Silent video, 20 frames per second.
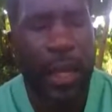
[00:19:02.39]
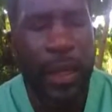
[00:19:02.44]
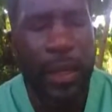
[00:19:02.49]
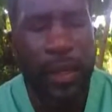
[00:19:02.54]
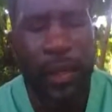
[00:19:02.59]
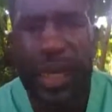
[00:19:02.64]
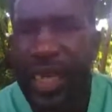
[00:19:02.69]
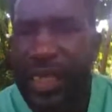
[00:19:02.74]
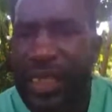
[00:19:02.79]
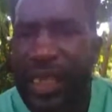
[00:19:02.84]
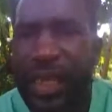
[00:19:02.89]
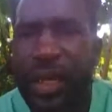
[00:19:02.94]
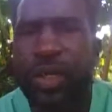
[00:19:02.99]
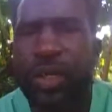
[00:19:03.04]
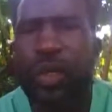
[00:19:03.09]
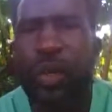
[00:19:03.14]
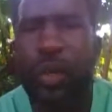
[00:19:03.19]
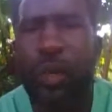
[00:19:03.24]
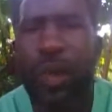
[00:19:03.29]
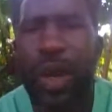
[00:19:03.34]
You can tell
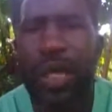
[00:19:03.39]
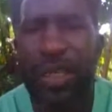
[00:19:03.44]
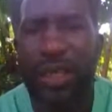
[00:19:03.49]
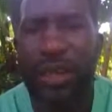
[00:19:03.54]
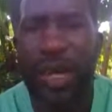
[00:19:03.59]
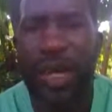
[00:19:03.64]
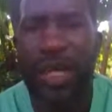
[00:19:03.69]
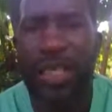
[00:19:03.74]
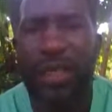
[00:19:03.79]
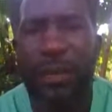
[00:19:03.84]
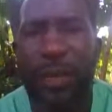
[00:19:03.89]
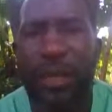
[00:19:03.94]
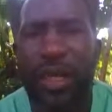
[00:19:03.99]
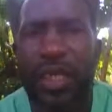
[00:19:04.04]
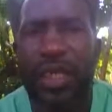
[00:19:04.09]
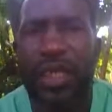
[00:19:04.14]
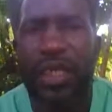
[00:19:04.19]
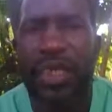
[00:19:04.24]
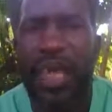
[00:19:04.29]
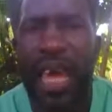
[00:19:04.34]
us what your
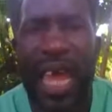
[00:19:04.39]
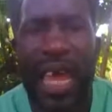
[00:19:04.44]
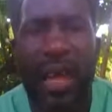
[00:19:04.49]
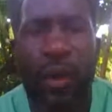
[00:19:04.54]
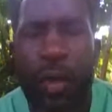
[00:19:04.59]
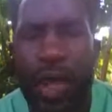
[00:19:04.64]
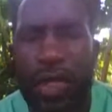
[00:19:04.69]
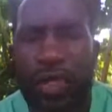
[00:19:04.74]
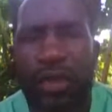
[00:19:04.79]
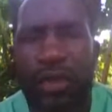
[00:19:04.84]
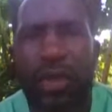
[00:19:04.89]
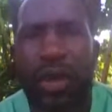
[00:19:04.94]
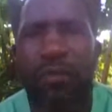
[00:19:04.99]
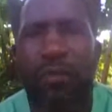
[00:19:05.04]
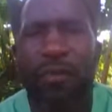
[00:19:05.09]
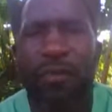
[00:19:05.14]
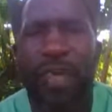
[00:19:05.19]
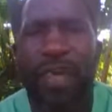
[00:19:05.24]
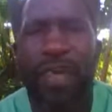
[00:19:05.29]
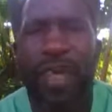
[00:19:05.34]
experience is like, what you are
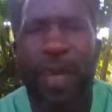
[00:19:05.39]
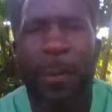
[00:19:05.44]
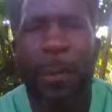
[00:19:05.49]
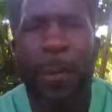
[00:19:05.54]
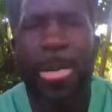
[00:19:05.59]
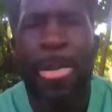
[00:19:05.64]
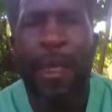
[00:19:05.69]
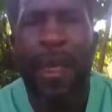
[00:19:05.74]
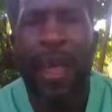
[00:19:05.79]
feeling.